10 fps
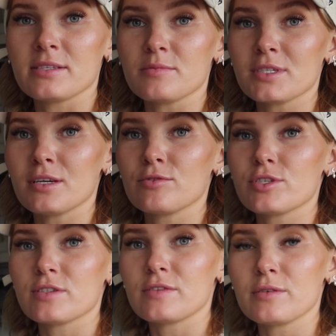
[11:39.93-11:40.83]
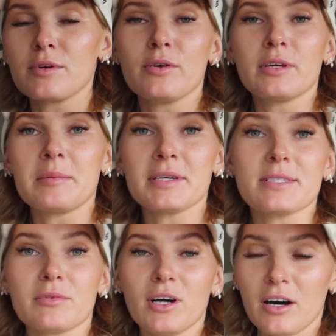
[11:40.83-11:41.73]
some sandwiches for the road. Gonna make
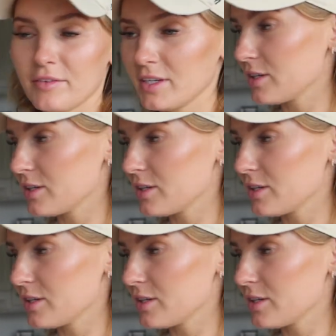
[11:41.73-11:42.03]
some coffee,